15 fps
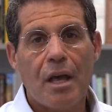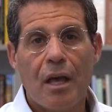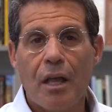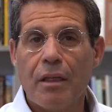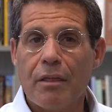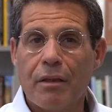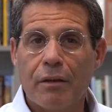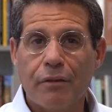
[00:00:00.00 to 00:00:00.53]

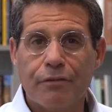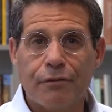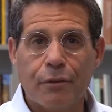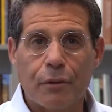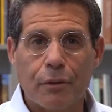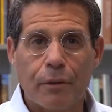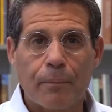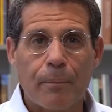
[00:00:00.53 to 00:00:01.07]
And
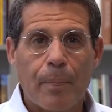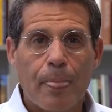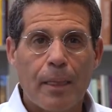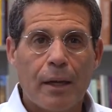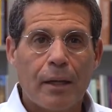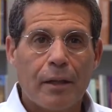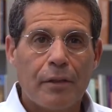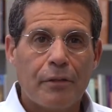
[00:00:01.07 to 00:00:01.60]
therefore,
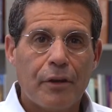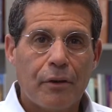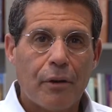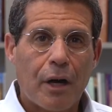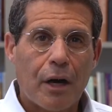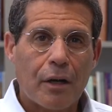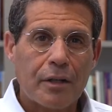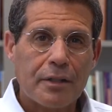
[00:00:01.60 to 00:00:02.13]
there
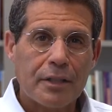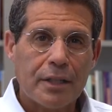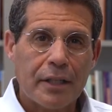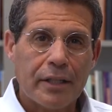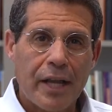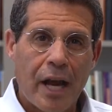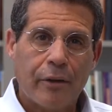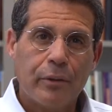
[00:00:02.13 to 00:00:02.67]
are
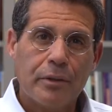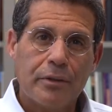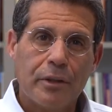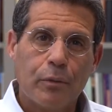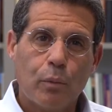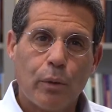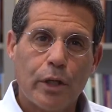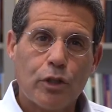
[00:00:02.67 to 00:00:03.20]
scenarios
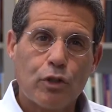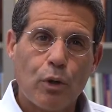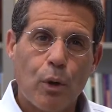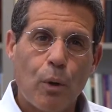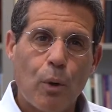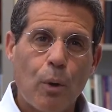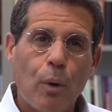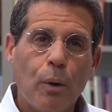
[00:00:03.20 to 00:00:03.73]
in which
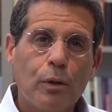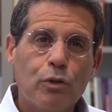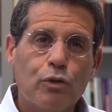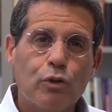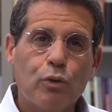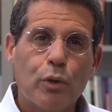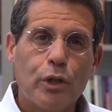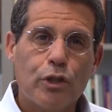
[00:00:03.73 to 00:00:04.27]
all
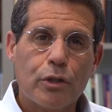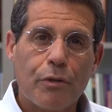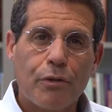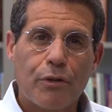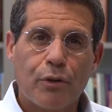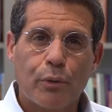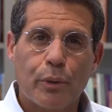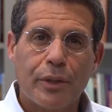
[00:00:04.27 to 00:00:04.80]
Jewish
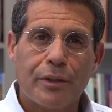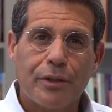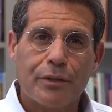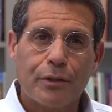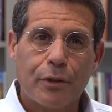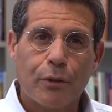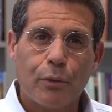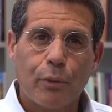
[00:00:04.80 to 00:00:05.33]
authorities
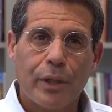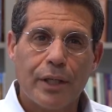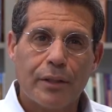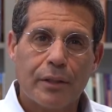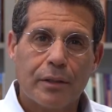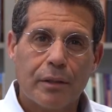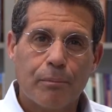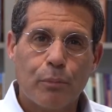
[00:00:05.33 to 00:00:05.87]
agree
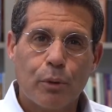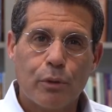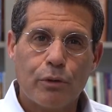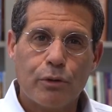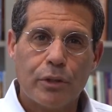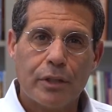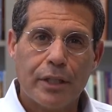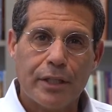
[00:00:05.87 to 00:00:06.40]
that
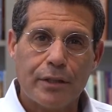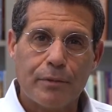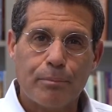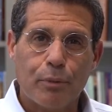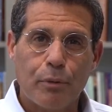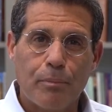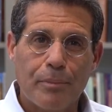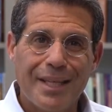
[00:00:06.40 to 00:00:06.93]
abortion is
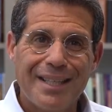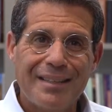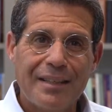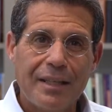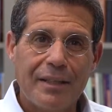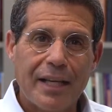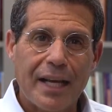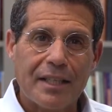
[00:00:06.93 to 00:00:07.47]

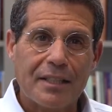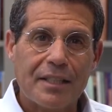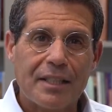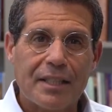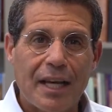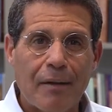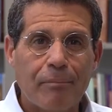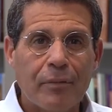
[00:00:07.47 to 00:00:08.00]
permitted and
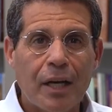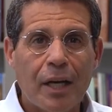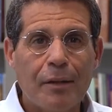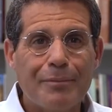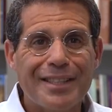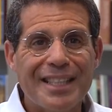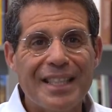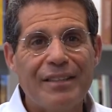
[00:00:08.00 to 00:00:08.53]

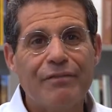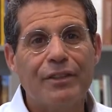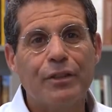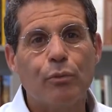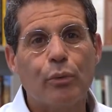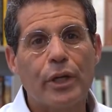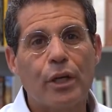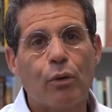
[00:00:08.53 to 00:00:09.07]
sometimes
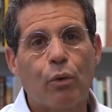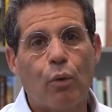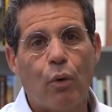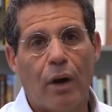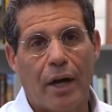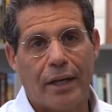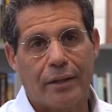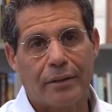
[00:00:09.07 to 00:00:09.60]
even
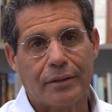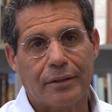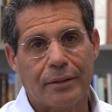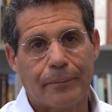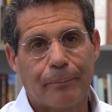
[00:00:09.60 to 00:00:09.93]
required.